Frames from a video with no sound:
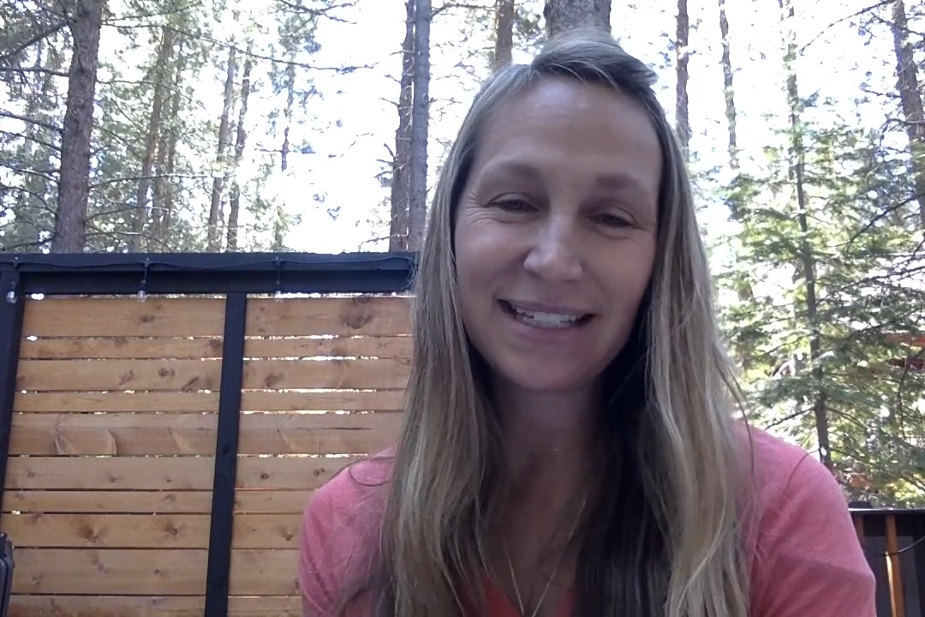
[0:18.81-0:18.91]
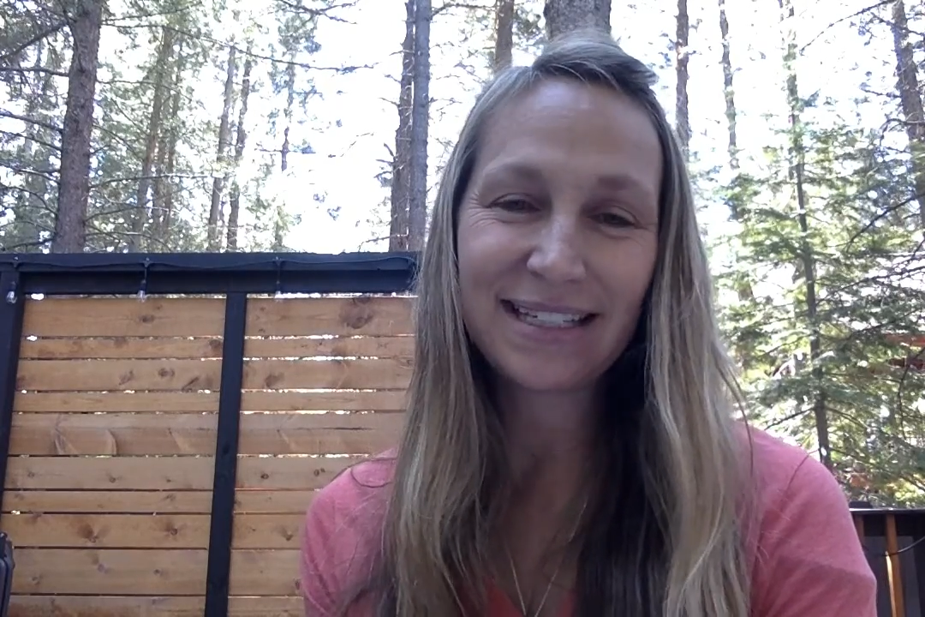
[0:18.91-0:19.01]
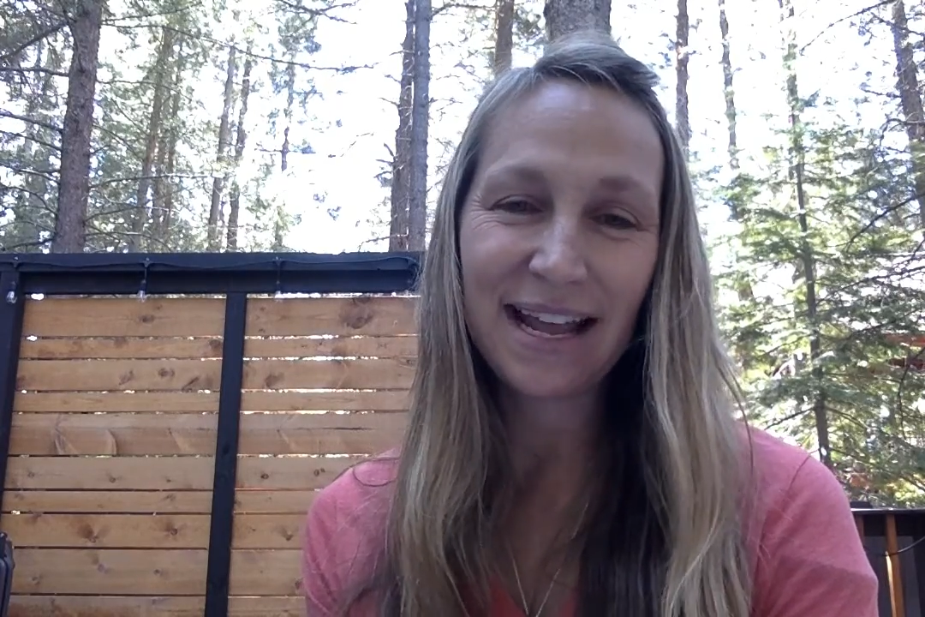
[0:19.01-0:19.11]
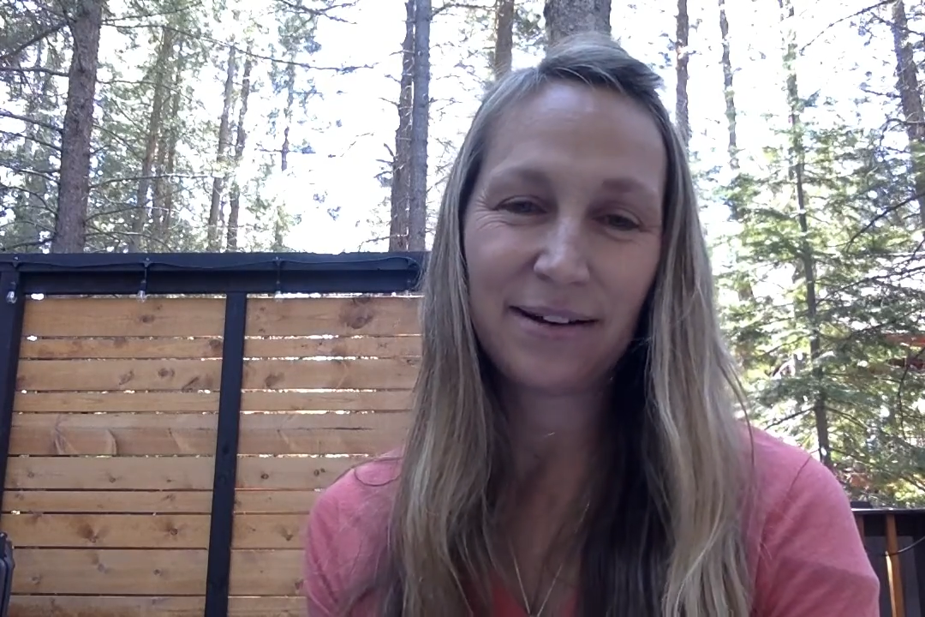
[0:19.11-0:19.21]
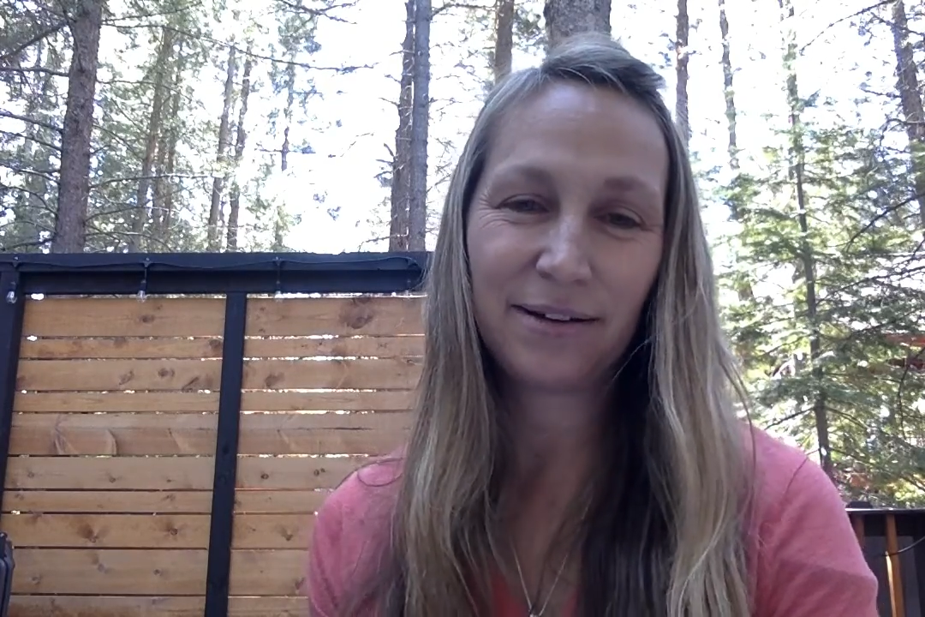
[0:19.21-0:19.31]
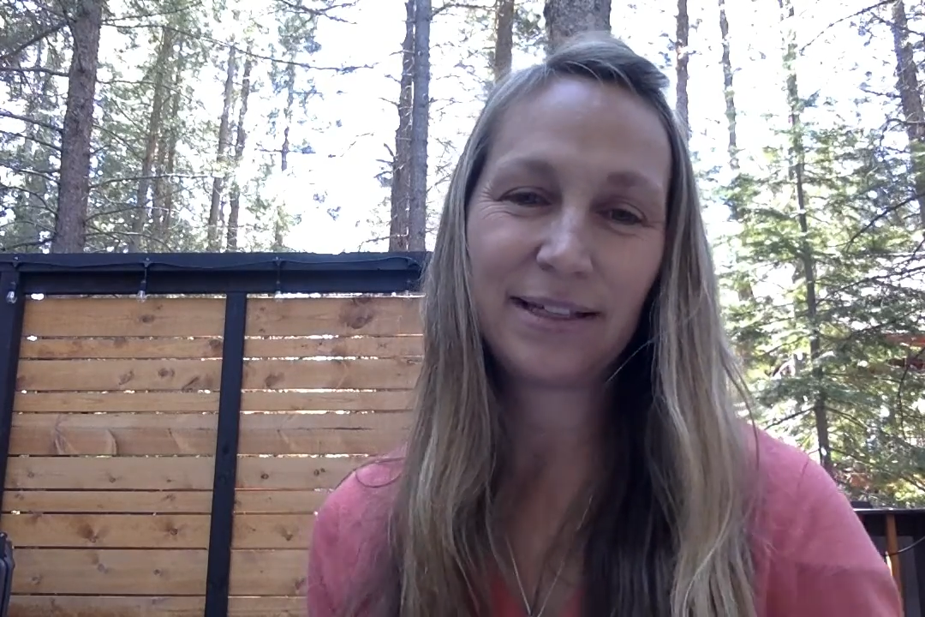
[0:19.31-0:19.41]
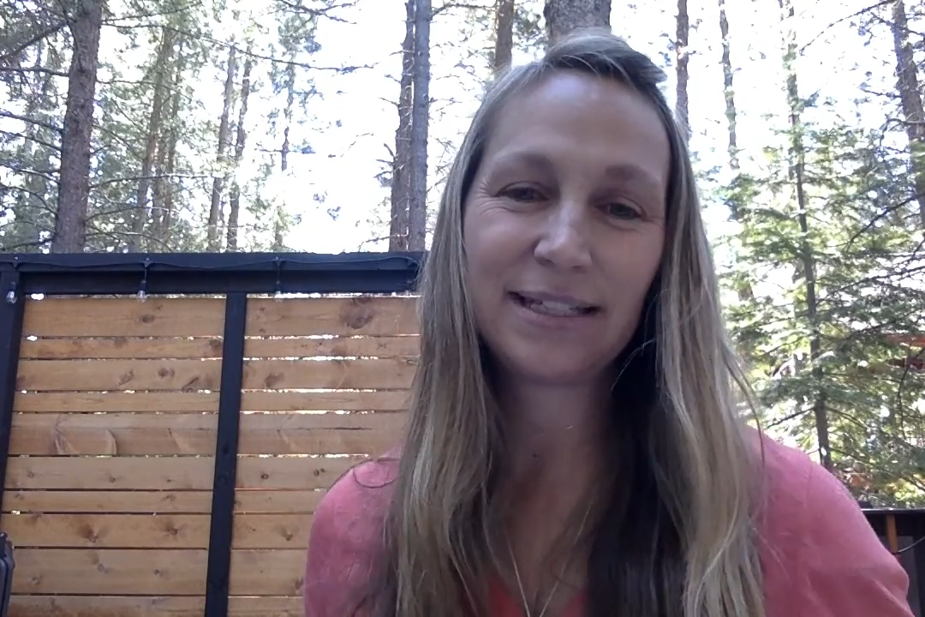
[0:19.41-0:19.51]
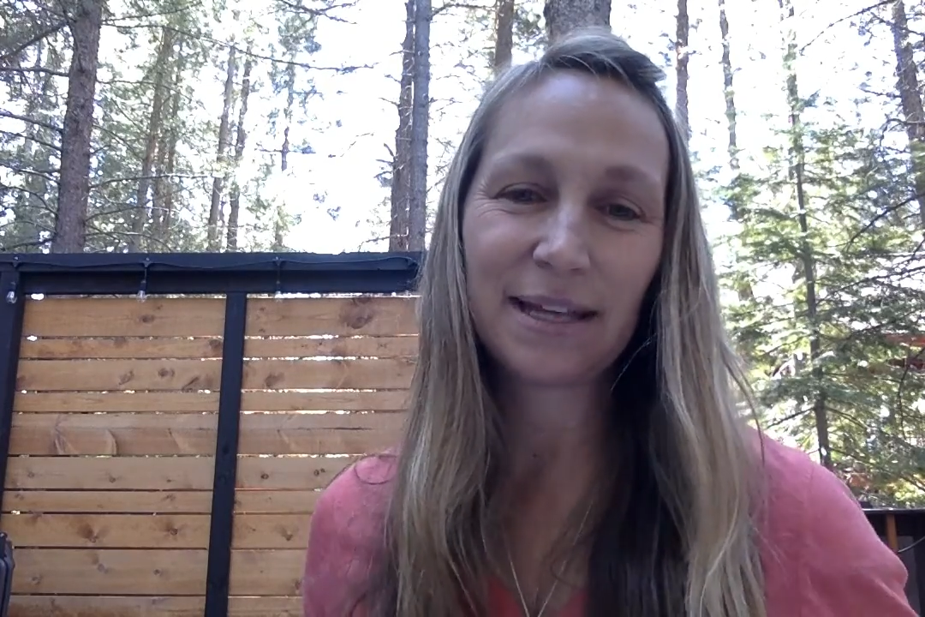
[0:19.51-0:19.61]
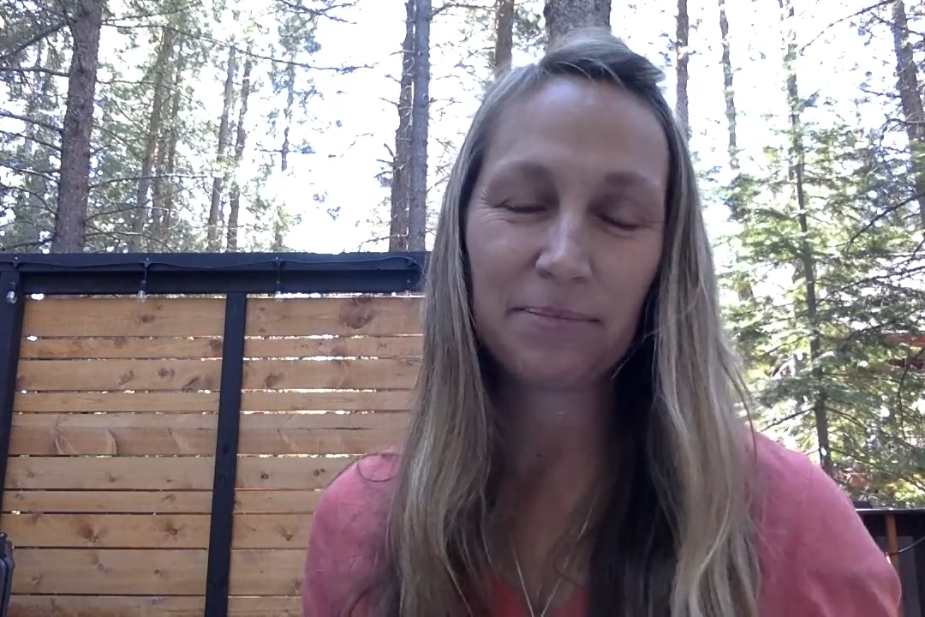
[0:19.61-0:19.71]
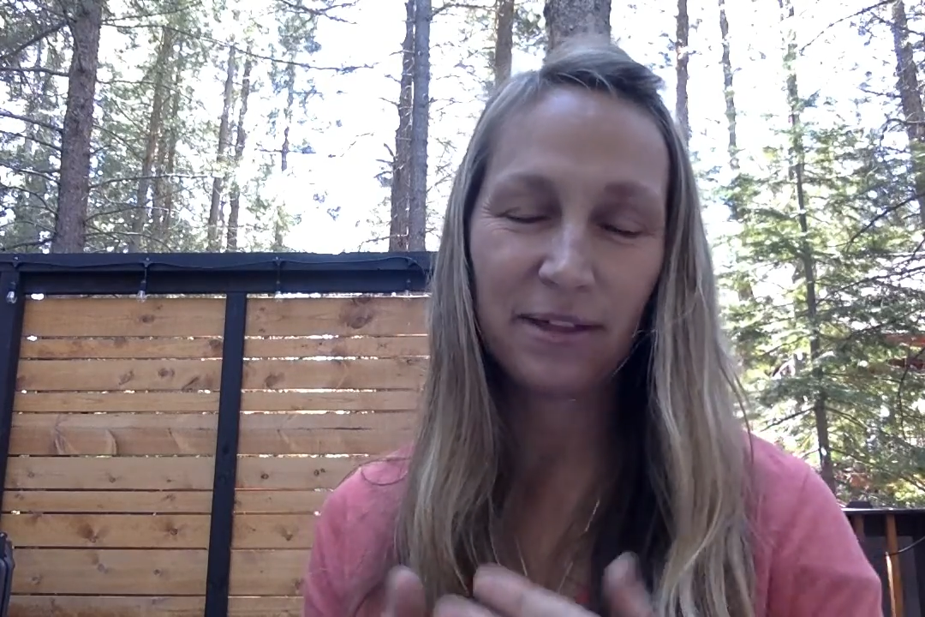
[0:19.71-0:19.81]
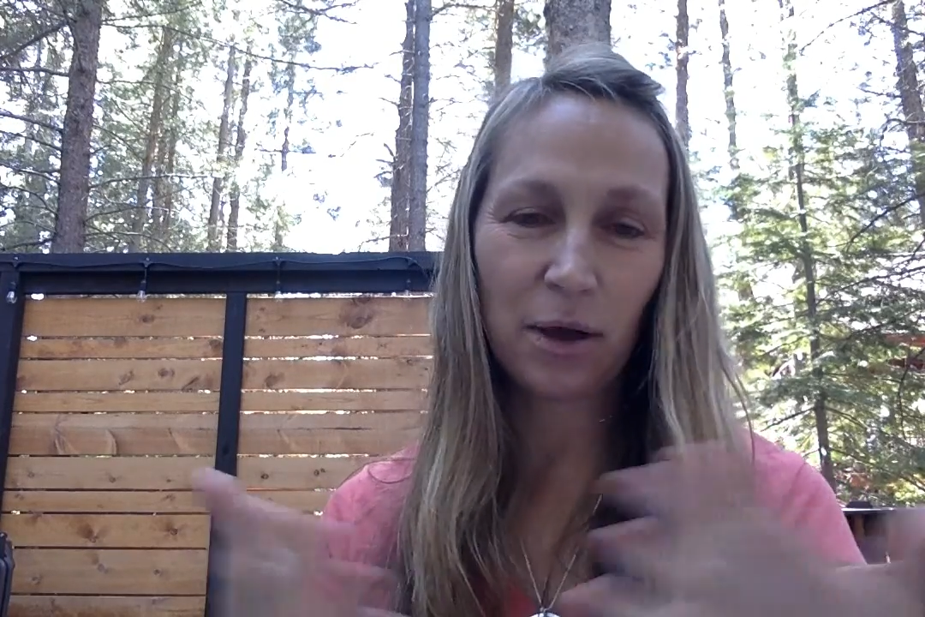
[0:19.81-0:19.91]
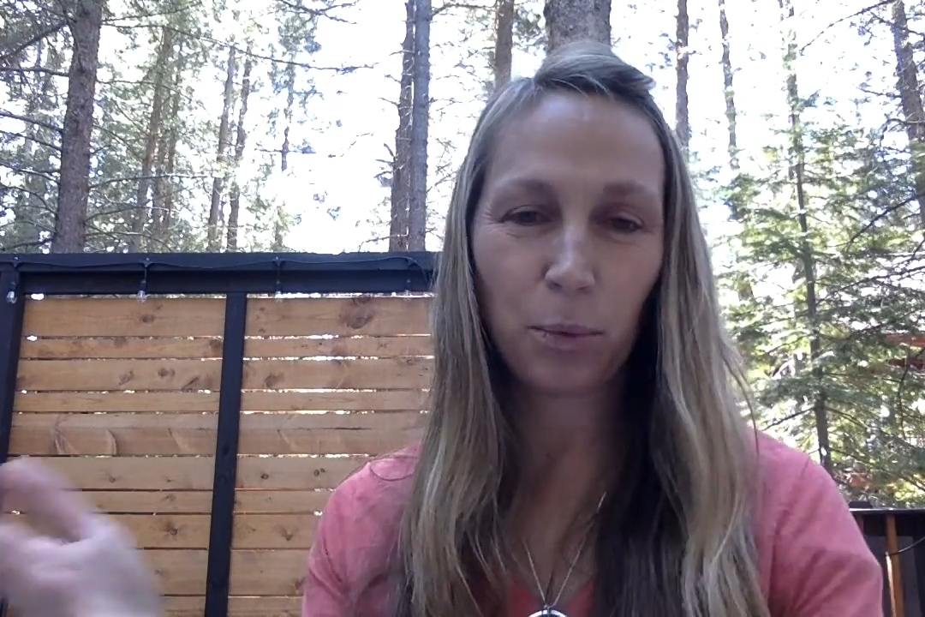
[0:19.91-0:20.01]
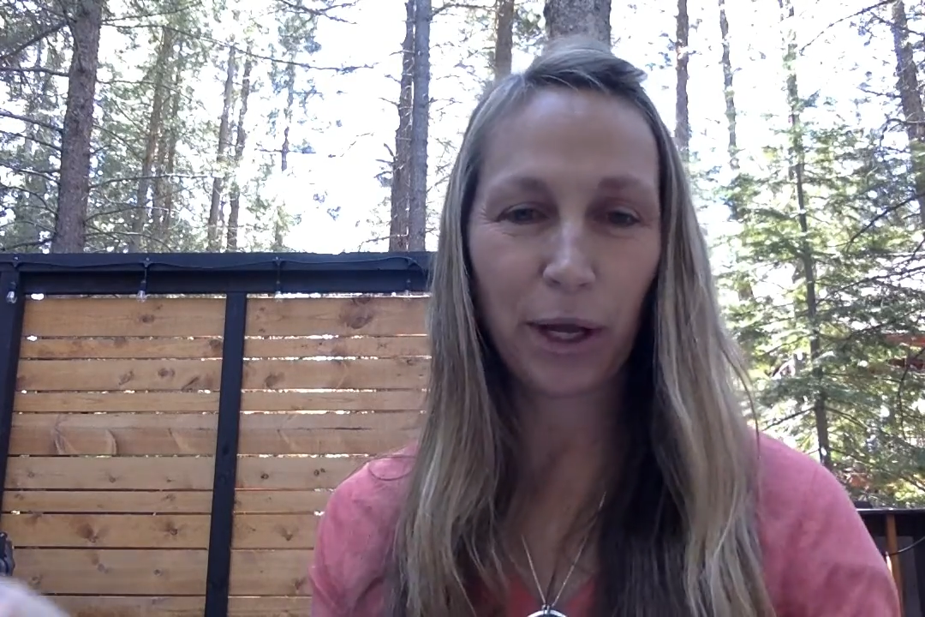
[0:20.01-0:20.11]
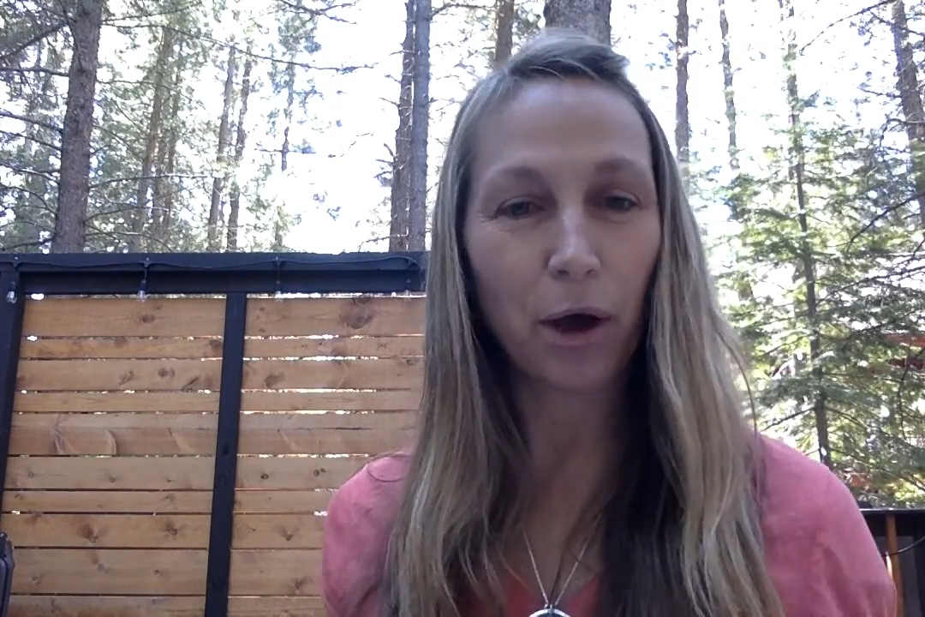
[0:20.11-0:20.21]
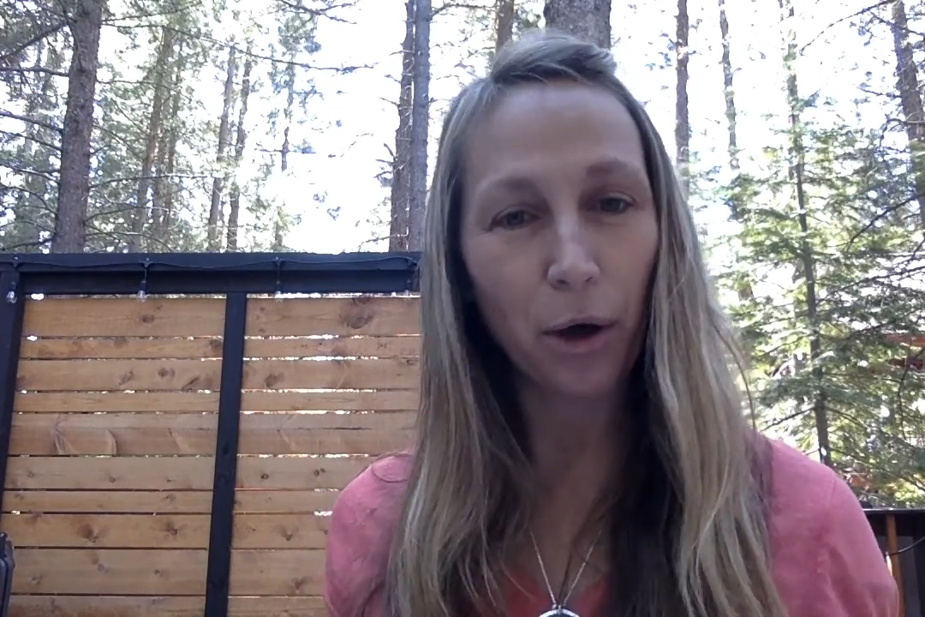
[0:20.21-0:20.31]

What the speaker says: standard is something that we